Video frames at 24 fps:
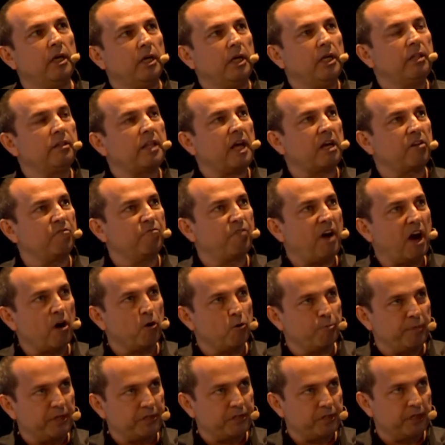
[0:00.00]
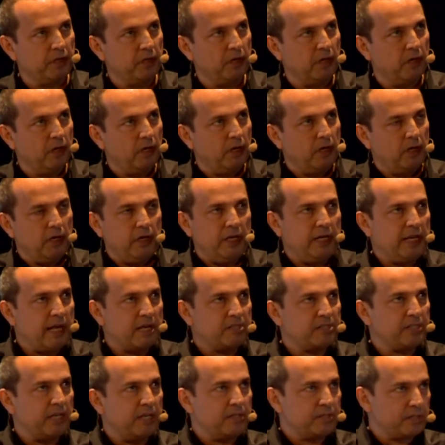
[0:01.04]
in that environment. In
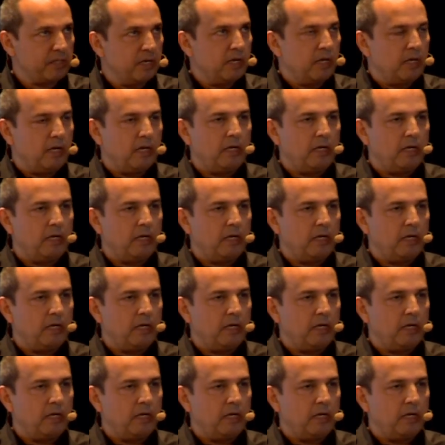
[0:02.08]
essence,